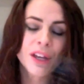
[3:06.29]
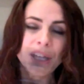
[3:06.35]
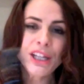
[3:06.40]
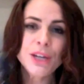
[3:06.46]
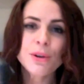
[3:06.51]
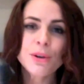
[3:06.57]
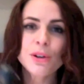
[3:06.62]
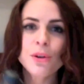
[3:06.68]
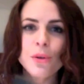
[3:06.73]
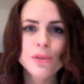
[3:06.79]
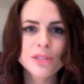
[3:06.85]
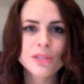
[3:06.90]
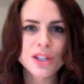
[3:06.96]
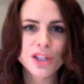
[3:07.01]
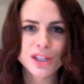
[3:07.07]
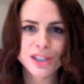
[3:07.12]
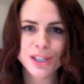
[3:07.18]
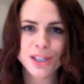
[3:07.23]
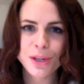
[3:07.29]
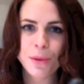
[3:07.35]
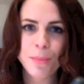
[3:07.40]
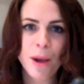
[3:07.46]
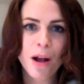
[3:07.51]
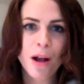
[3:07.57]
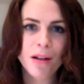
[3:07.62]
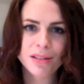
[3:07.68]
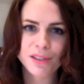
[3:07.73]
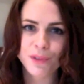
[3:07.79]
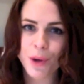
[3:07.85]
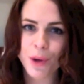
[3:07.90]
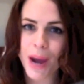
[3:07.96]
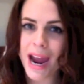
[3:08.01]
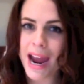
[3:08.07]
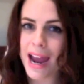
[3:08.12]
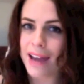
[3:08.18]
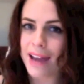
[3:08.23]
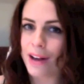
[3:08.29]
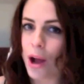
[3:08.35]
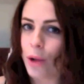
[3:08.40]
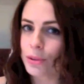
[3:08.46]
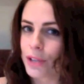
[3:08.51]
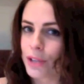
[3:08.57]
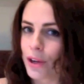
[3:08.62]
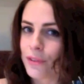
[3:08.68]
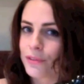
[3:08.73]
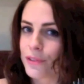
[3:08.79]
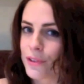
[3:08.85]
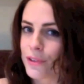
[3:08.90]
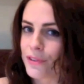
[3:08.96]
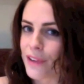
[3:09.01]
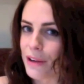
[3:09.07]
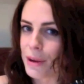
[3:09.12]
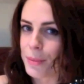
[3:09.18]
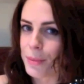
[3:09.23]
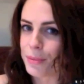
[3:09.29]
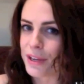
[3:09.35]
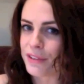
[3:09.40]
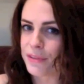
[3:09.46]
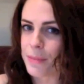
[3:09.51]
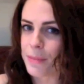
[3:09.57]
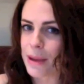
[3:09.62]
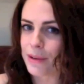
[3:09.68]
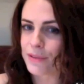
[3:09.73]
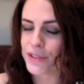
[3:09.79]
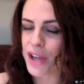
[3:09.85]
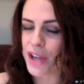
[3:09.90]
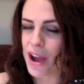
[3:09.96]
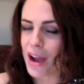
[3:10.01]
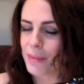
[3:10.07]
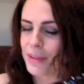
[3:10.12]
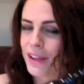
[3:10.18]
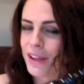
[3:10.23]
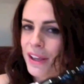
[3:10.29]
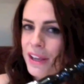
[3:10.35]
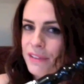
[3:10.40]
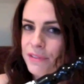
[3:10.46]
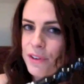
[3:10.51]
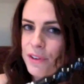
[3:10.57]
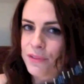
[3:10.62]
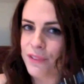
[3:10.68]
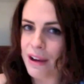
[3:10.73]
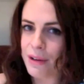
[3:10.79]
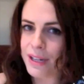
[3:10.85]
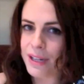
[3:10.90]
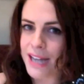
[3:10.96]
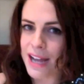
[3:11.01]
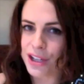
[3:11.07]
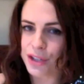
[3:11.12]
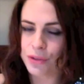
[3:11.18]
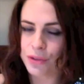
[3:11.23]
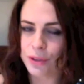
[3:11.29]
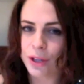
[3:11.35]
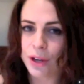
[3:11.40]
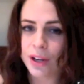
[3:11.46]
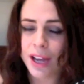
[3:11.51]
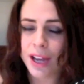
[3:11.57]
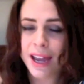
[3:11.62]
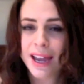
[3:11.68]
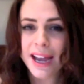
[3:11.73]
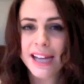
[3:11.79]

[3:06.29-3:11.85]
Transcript: You can also just do parts of your hair and hold it on for a very brief amount of time for a very natural look.